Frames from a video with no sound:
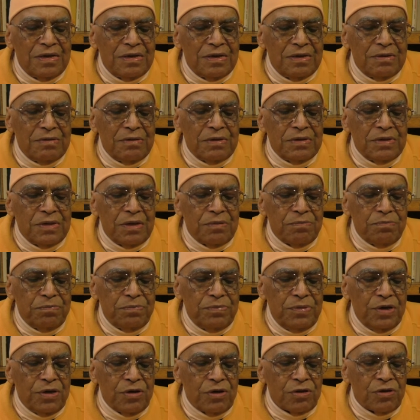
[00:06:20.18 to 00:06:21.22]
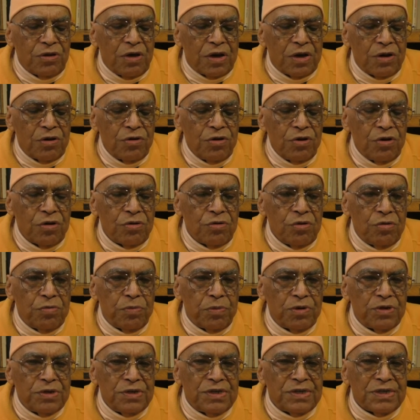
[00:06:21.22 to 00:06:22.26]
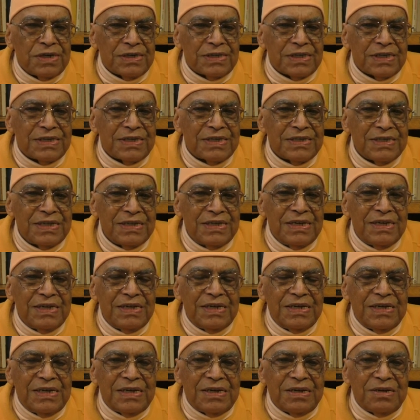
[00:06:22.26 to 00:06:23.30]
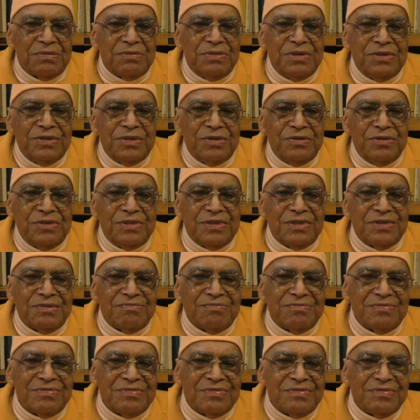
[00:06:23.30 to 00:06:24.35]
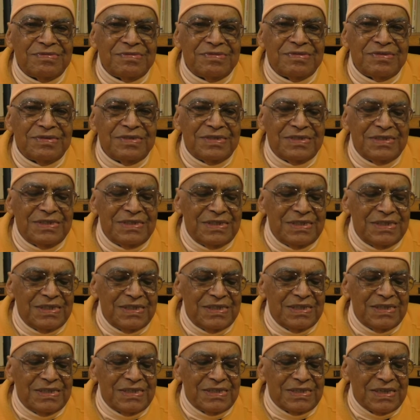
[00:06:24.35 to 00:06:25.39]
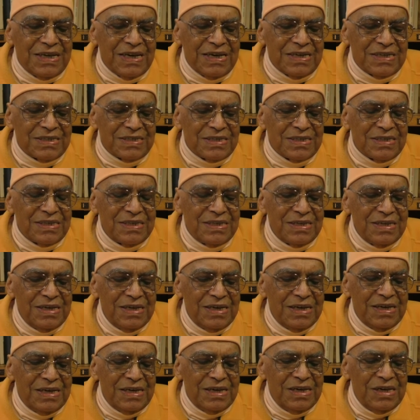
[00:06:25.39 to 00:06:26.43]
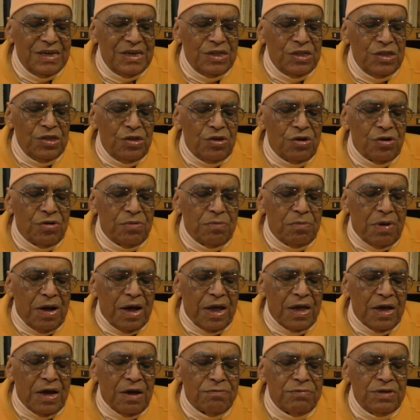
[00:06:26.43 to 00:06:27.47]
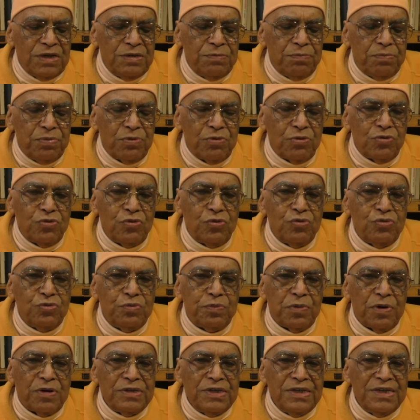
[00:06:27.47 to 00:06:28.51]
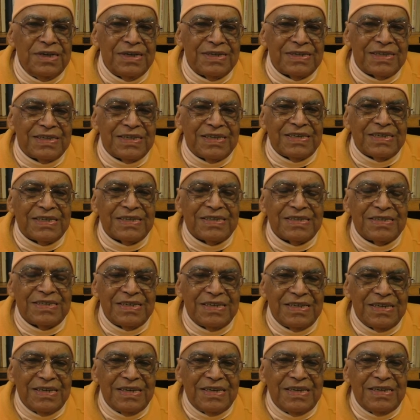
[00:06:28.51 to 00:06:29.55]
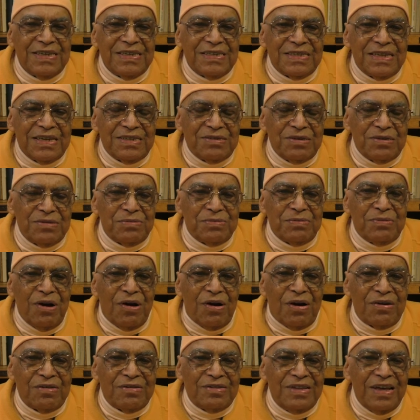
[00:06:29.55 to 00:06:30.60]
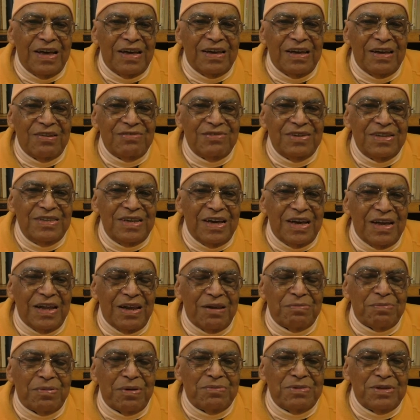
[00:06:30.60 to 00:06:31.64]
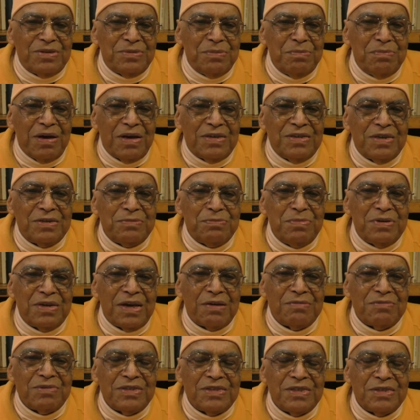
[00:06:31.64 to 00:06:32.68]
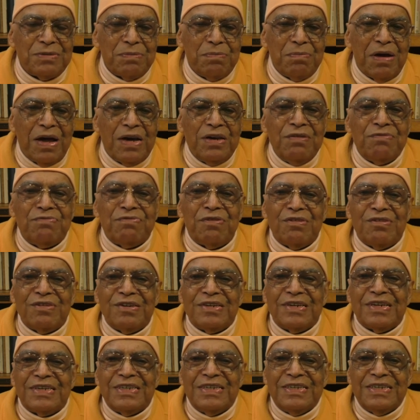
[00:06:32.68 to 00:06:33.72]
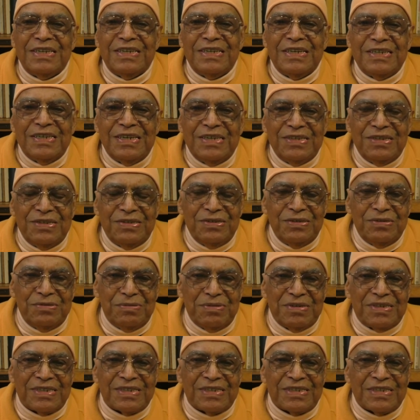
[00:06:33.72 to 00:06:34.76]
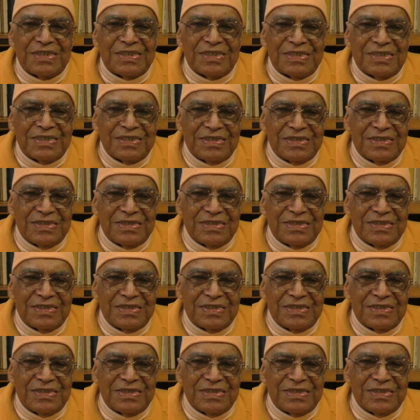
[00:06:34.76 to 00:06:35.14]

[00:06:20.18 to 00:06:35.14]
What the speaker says: In the Brihadaranyaka Upanishad of Hinduism says, Indra Mayabhi Pururupa Yate. That is, God with the help of His magic becomes this manifold universe.